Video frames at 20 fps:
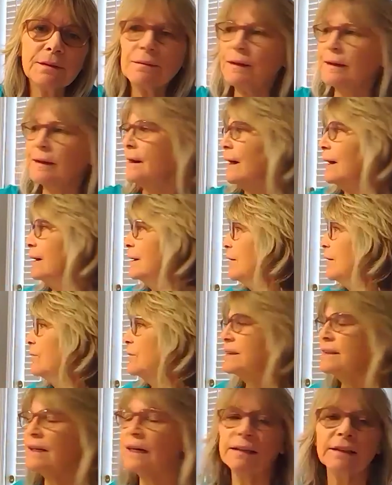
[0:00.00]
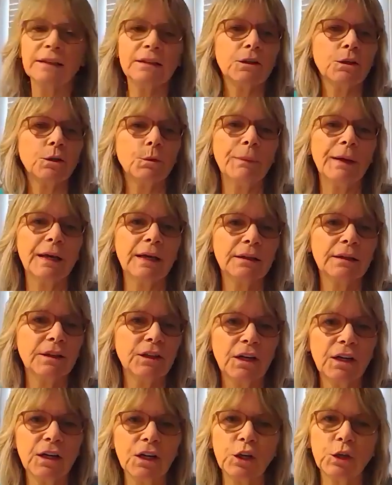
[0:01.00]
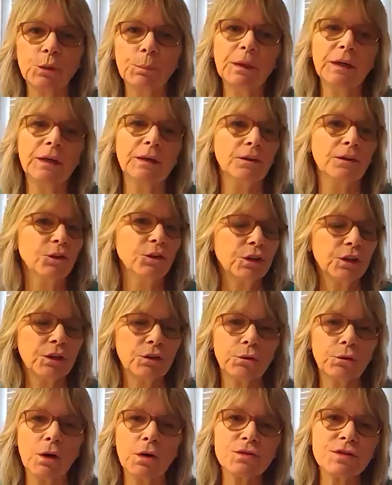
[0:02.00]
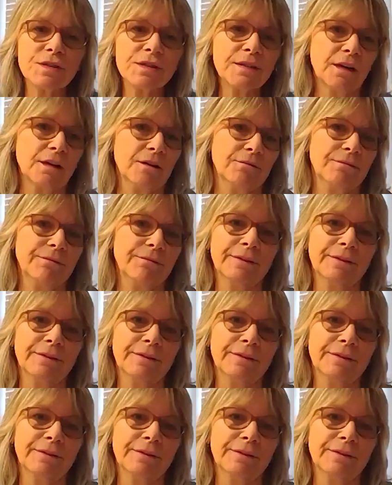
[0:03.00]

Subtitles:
like, I have a tiny little backyard, but you can grow stuff.